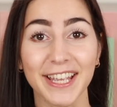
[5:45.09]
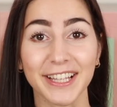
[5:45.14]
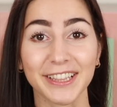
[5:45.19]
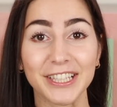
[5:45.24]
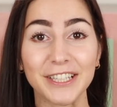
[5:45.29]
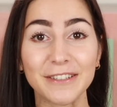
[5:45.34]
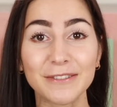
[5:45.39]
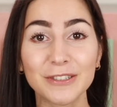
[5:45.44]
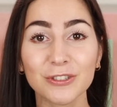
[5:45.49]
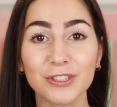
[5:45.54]
It
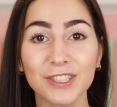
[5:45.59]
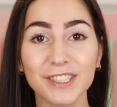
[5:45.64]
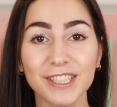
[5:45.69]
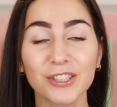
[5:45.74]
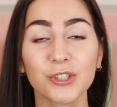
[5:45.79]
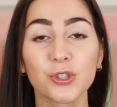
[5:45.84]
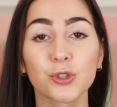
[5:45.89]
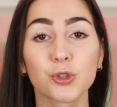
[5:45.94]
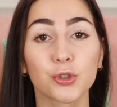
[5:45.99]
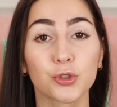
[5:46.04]
leaves your
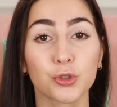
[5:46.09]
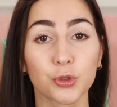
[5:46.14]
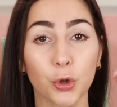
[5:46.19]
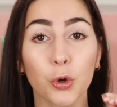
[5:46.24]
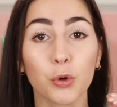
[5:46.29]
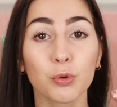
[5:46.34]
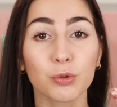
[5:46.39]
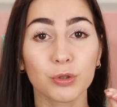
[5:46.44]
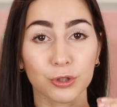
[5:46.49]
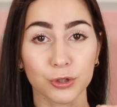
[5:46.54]
skin
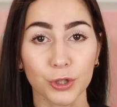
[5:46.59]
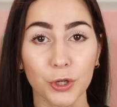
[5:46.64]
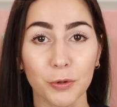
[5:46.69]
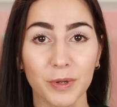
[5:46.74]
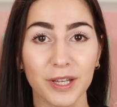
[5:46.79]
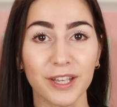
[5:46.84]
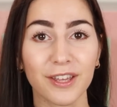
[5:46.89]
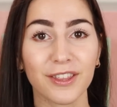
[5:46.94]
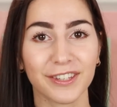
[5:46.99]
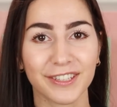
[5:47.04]
so
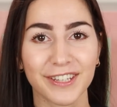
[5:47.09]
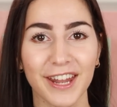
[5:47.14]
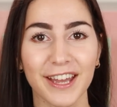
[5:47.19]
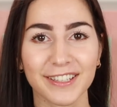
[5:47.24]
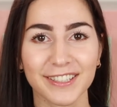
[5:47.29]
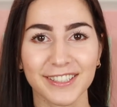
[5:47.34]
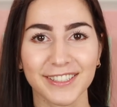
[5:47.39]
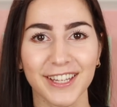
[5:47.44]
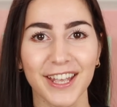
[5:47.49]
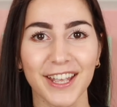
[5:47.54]
glowy the
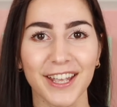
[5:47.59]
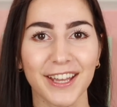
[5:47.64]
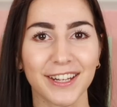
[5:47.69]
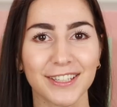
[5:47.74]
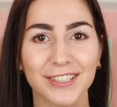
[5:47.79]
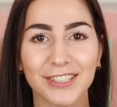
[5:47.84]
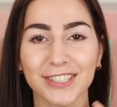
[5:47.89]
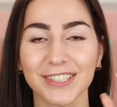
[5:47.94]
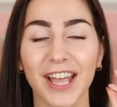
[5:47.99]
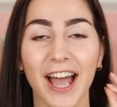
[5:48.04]
next day, and
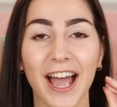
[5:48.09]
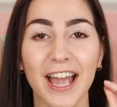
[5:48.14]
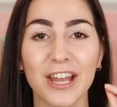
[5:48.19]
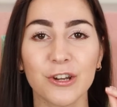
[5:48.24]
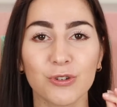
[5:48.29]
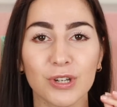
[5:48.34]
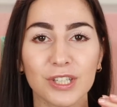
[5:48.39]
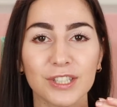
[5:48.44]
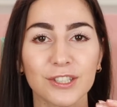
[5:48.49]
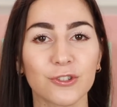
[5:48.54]
it just
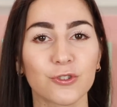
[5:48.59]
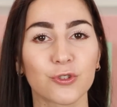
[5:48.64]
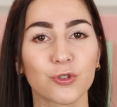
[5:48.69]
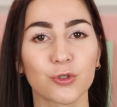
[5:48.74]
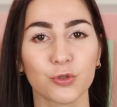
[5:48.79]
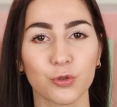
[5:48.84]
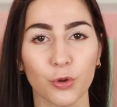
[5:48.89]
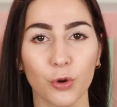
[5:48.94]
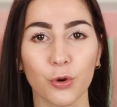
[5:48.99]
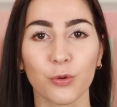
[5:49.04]
hydrates it
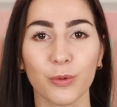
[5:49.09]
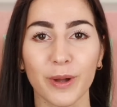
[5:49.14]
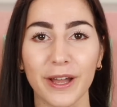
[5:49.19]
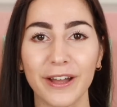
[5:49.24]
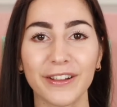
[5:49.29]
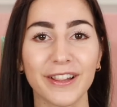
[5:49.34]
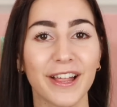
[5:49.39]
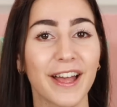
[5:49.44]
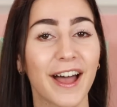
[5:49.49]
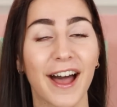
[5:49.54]
so
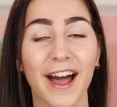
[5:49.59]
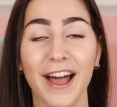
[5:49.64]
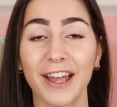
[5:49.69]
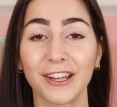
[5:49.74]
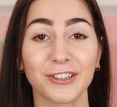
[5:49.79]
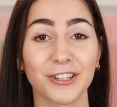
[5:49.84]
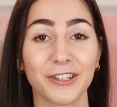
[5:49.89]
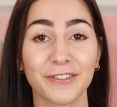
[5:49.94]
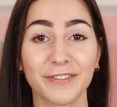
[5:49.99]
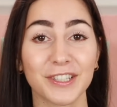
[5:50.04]
well.
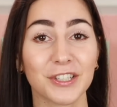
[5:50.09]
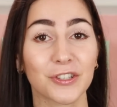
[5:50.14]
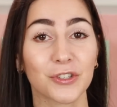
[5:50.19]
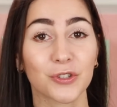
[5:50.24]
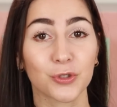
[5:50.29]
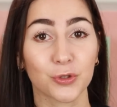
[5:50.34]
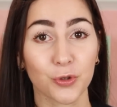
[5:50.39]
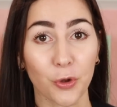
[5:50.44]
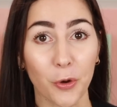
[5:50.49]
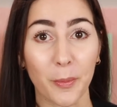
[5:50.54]
I love it
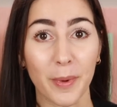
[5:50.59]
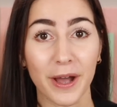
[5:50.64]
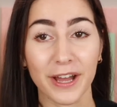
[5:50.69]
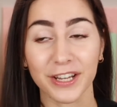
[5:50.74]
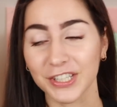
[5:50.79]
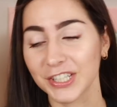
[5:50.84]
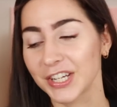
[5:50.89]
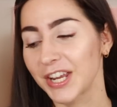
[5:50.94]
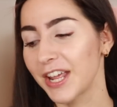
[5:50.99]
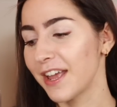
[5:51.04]
so
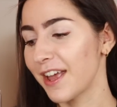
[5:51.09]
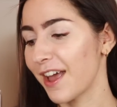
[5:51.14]
much.